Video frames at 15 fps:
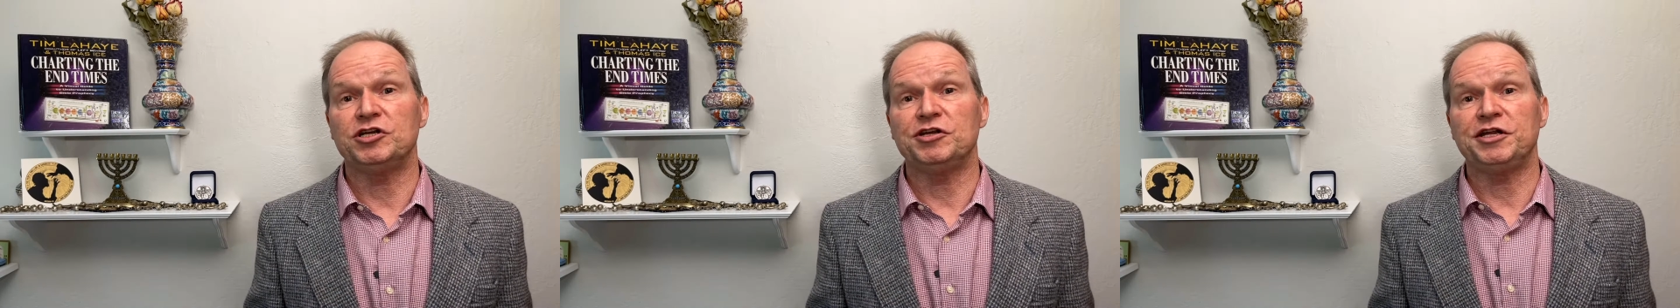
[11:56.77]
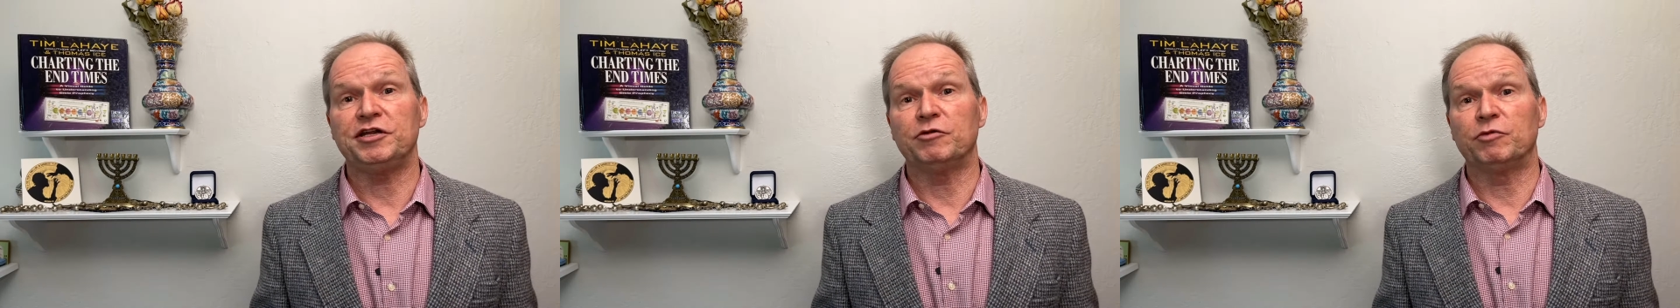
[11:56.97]

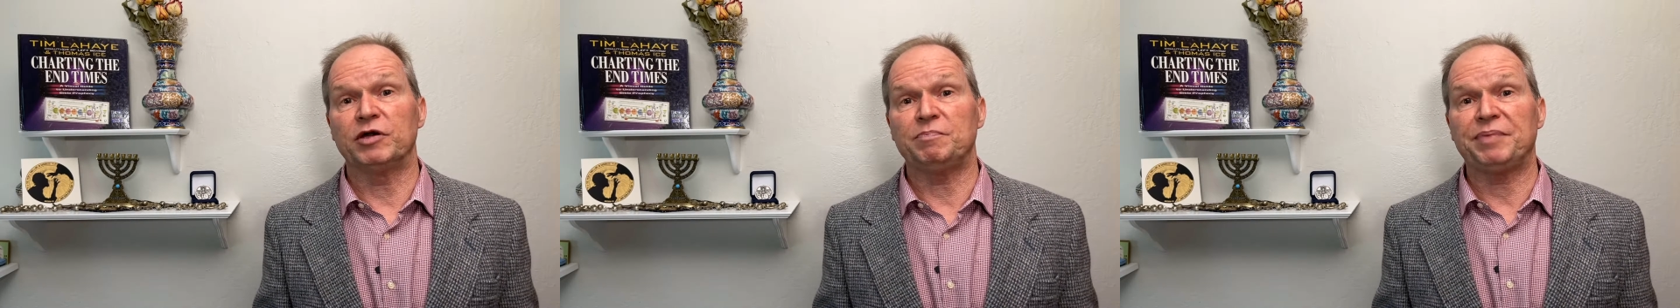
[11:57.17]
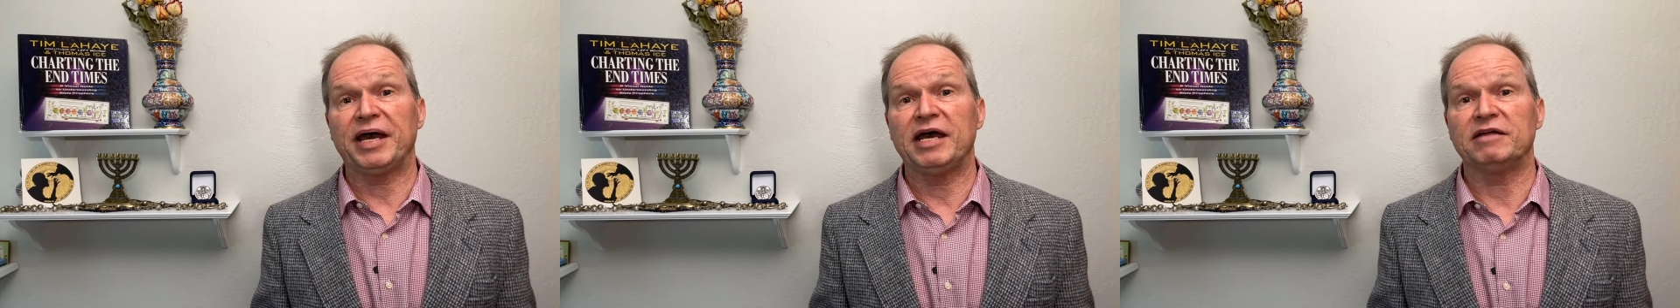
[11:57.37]
need to
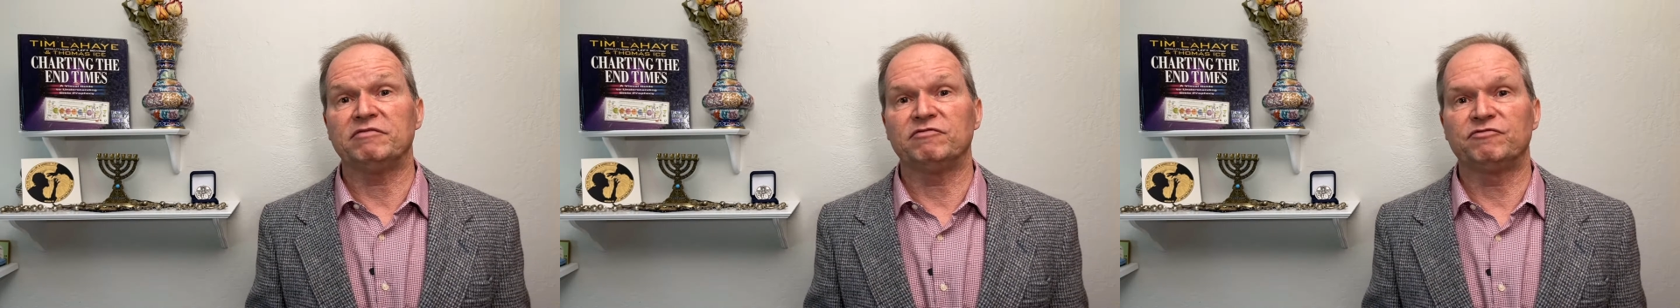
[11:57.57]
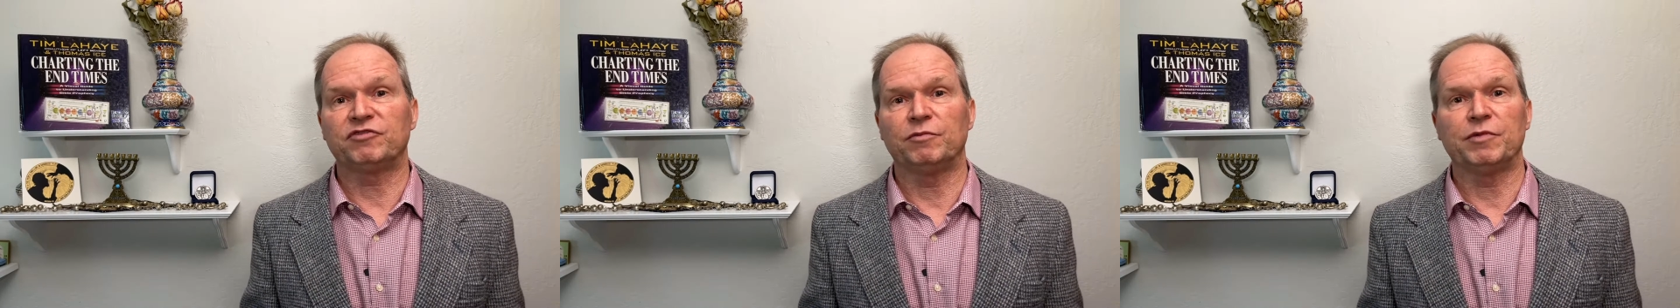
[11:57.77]

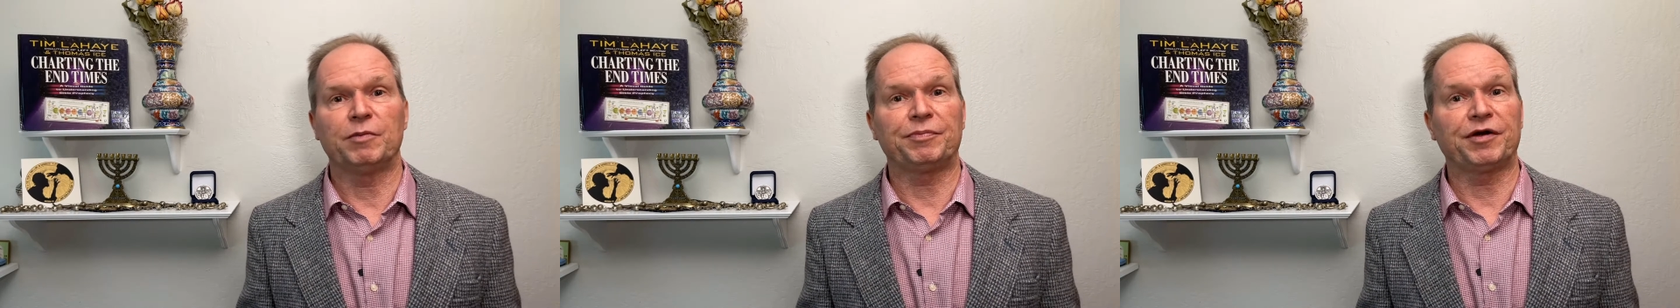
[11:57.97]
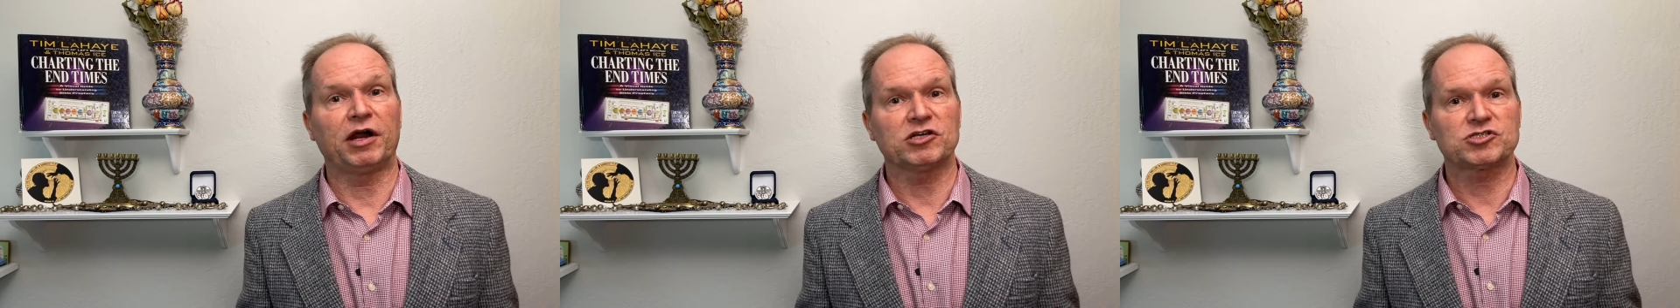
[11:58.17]
repent from the
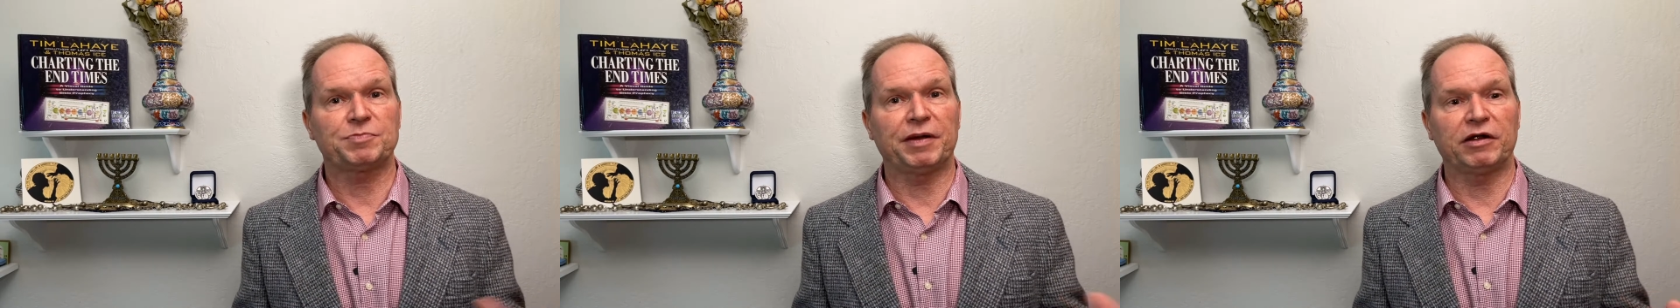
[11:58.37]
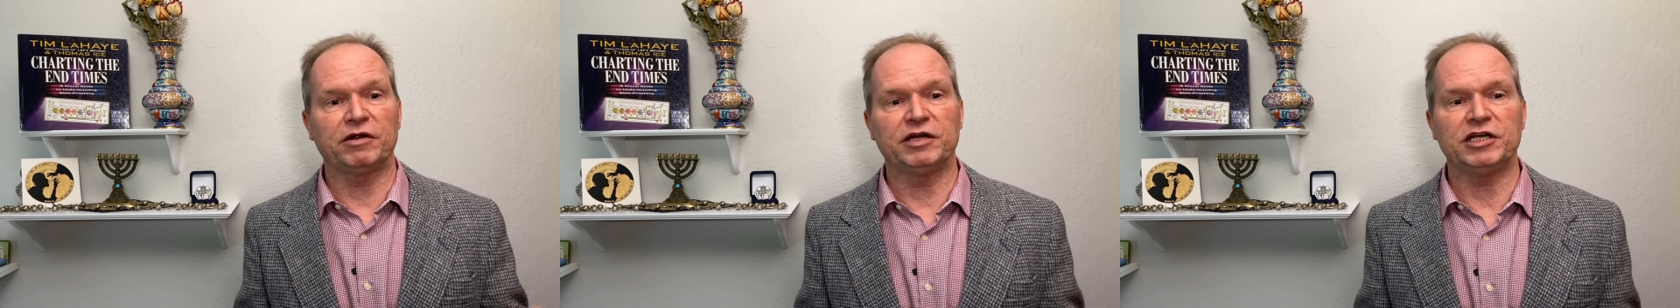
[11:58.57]

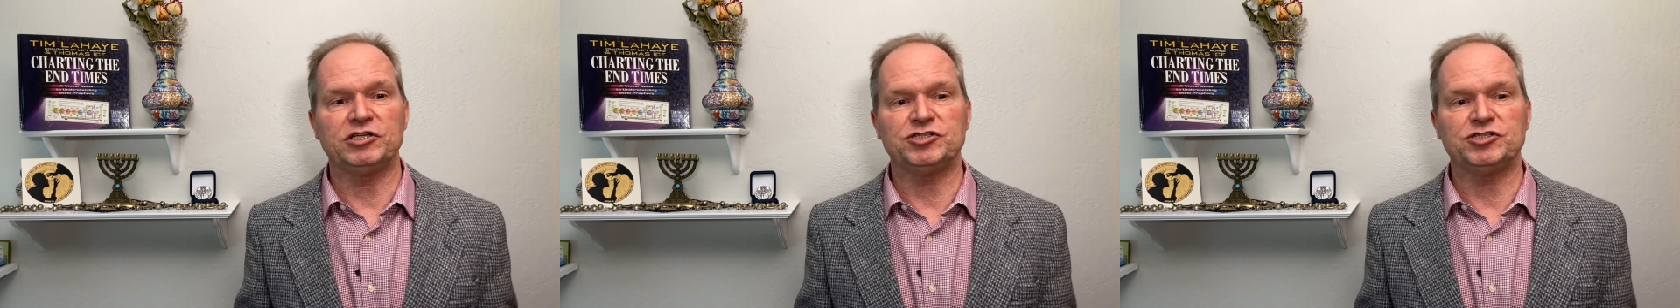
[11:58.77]
prosperity